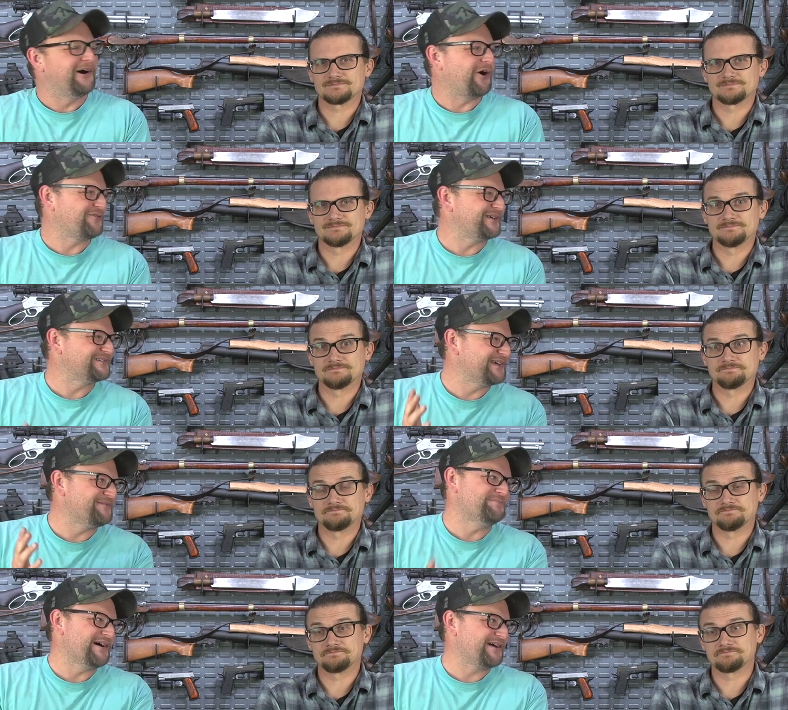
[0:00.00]
Speaker 1: are things
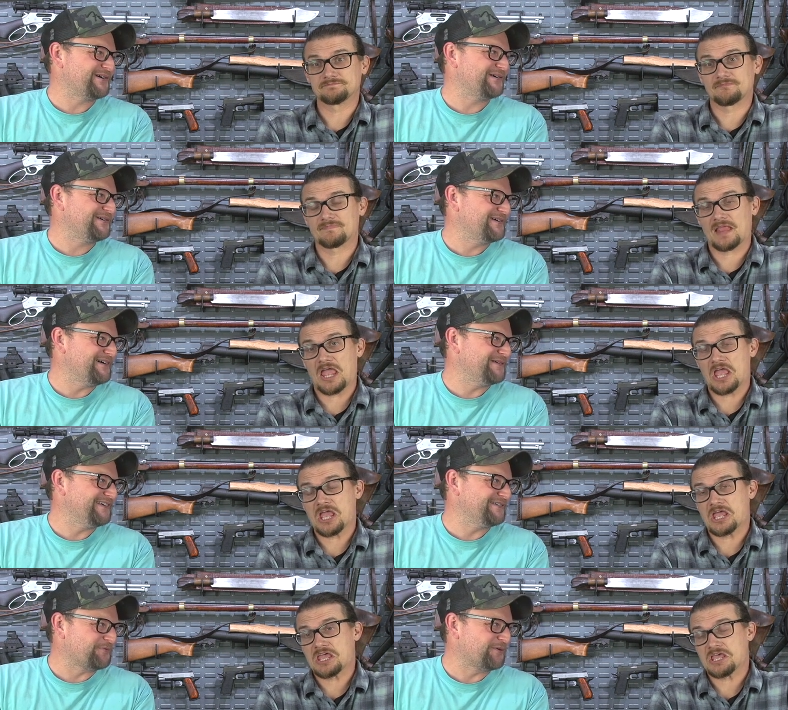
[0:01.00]
getting better? I
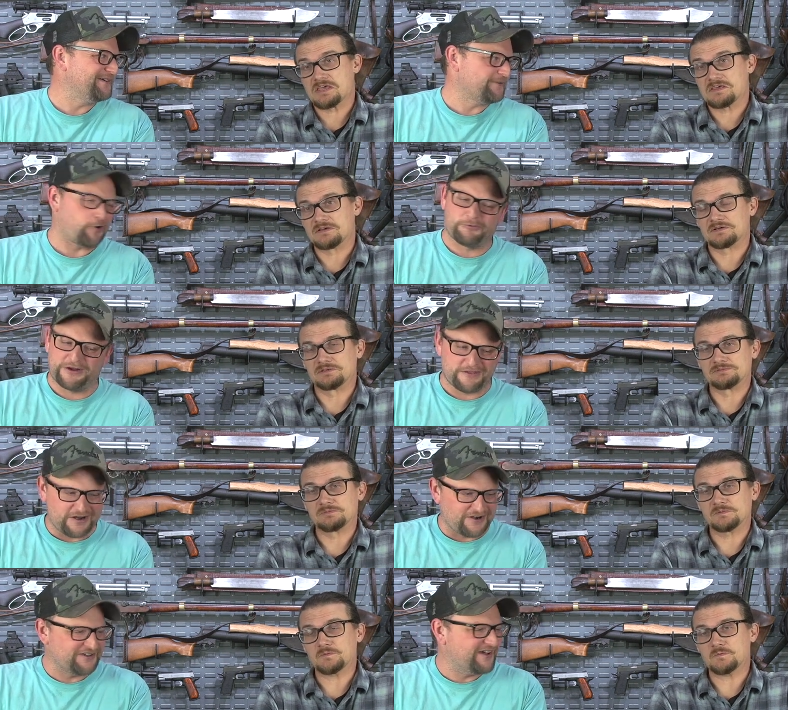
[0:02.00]
mean, are we are we
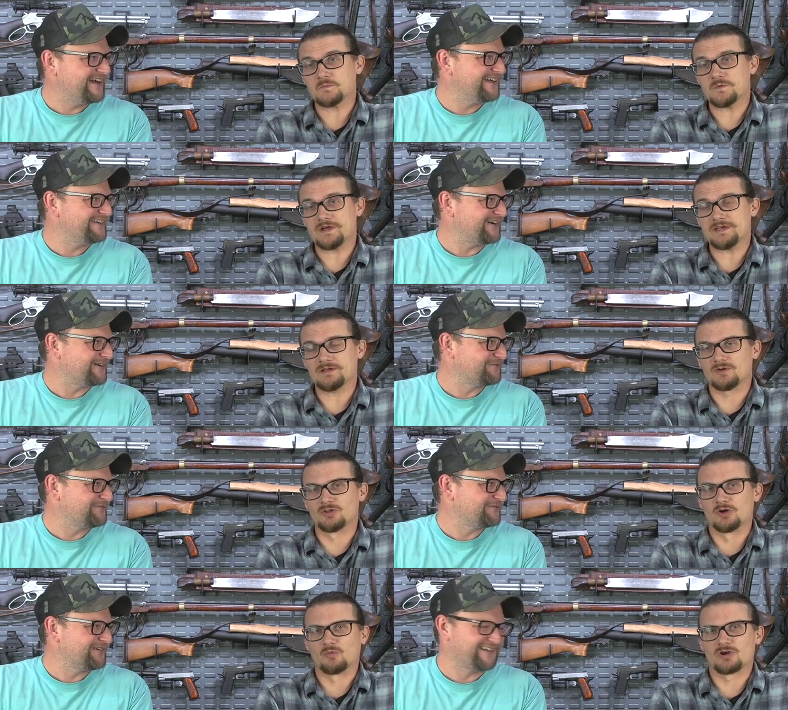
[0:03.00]
there yet? We're, or,
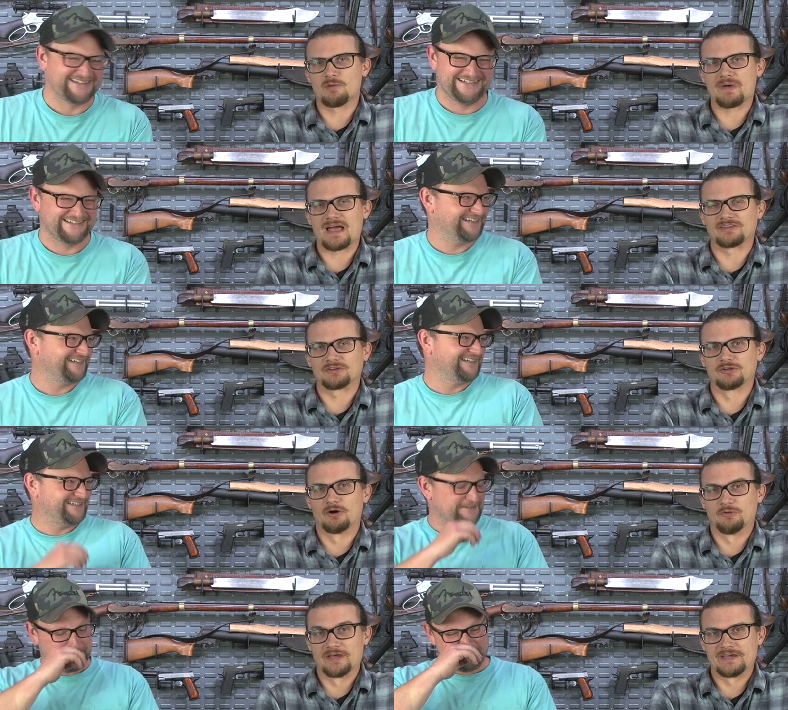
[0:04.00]
look, we're not back in the
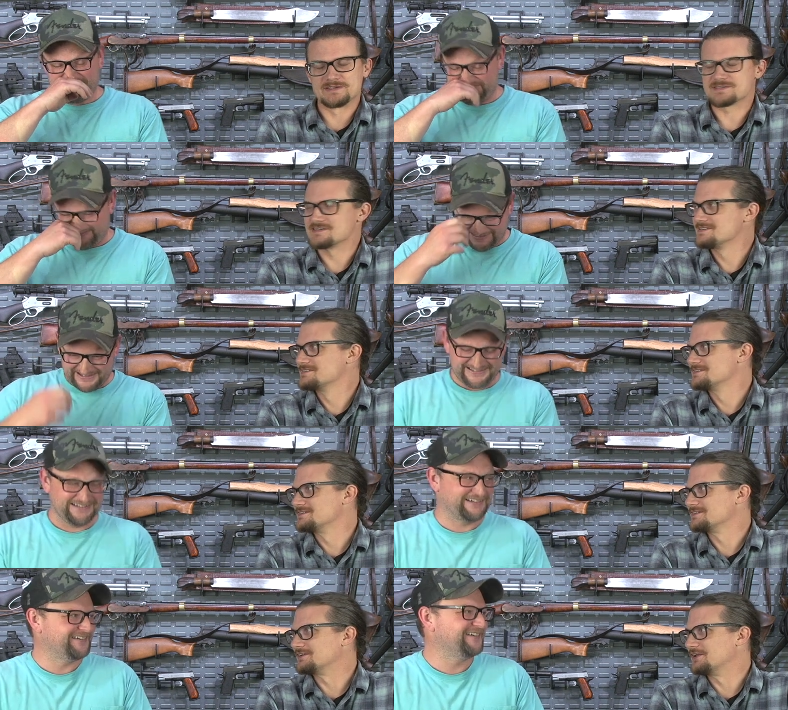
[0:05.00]
good old days,
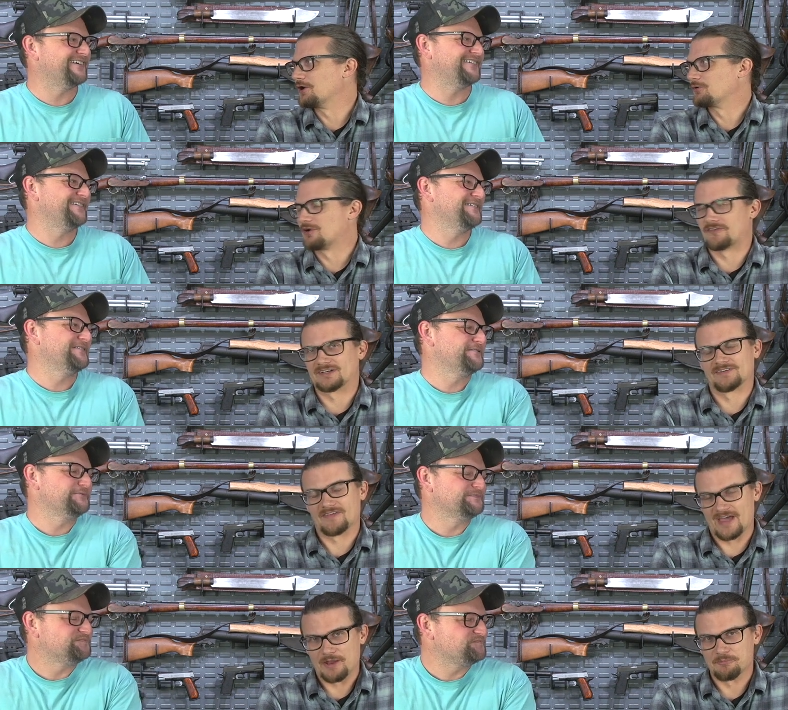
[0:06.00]
Speaker 2: you know, or anything
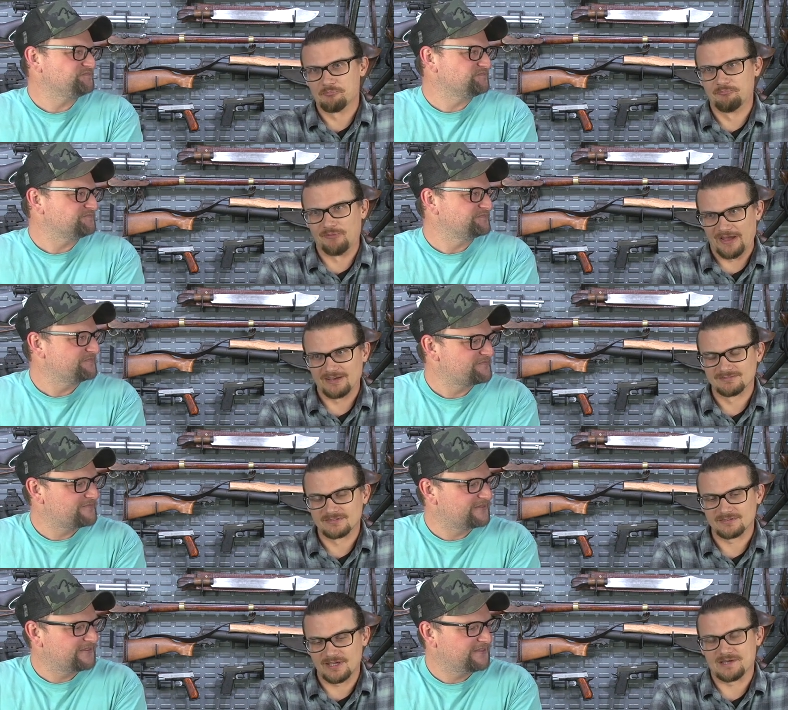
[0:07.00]
like that.
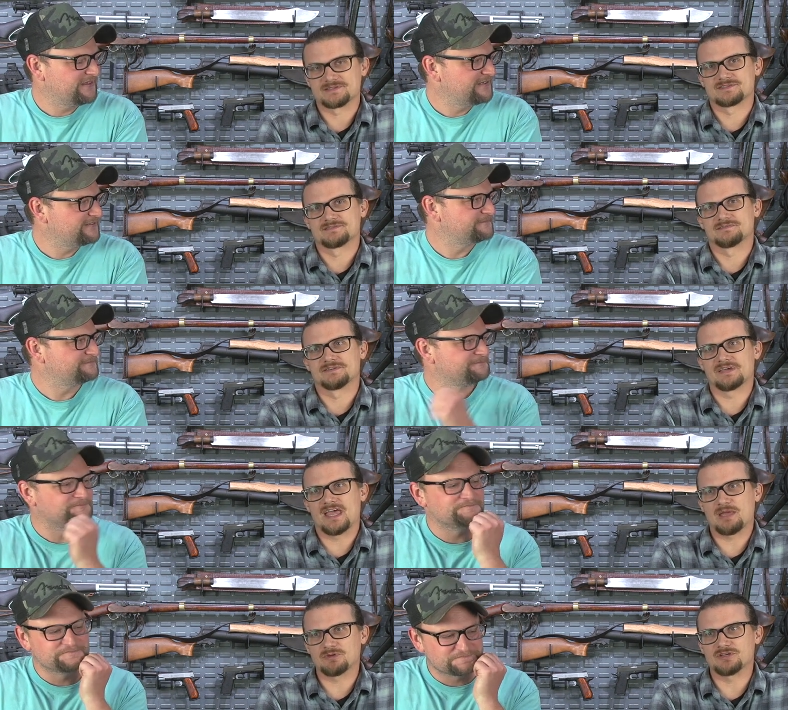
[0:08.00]
But yes,
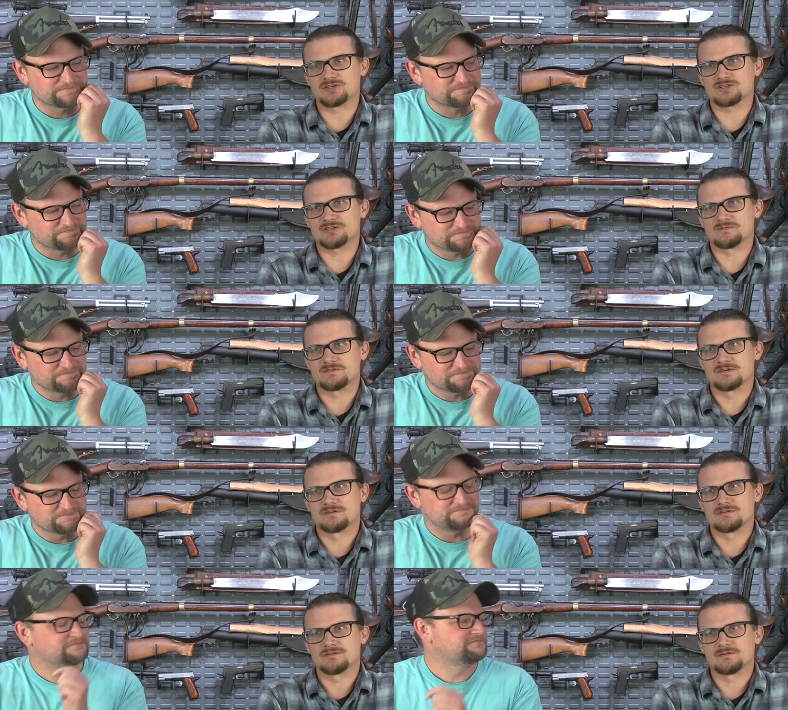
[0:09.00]
the ammunition
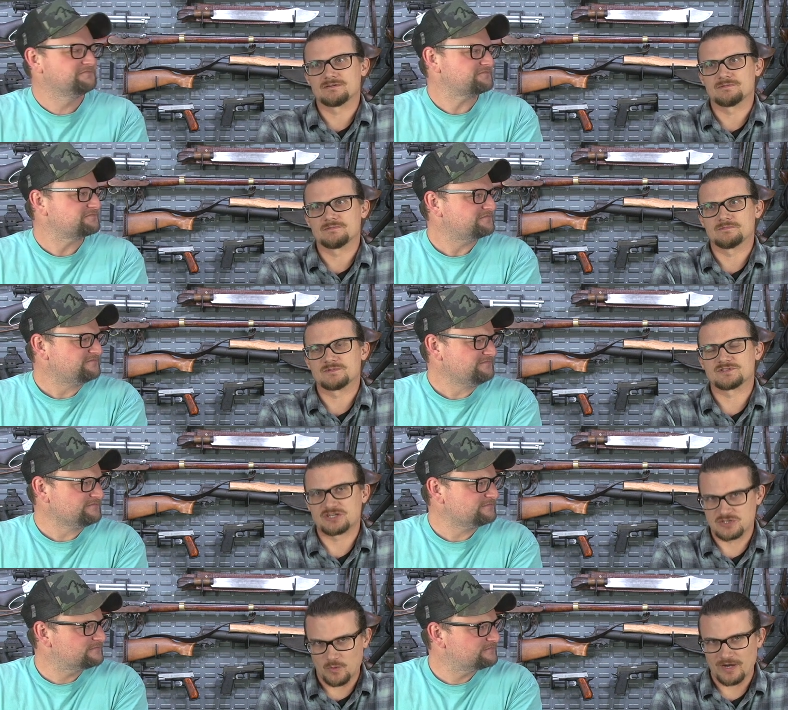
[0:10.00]

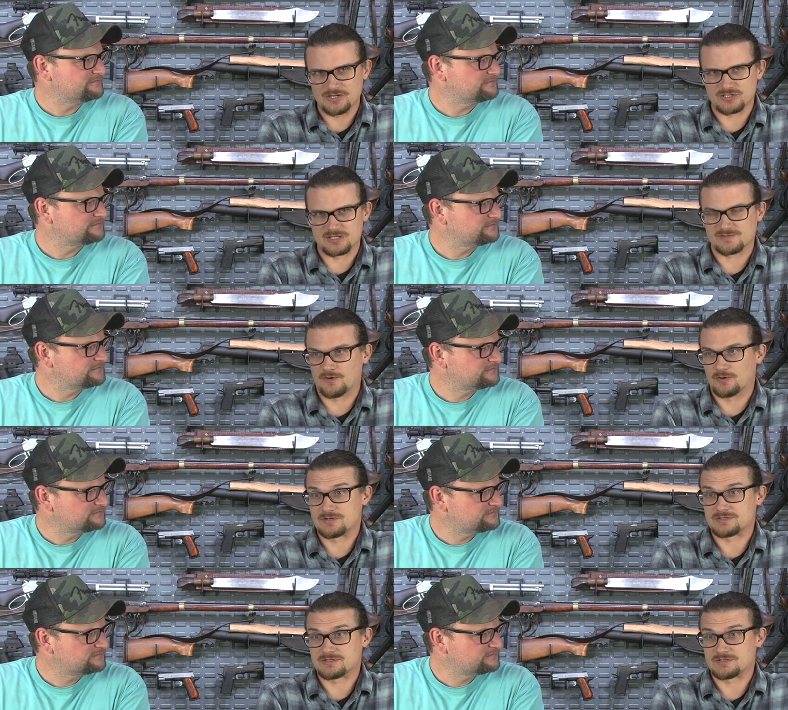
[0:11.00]
situation as far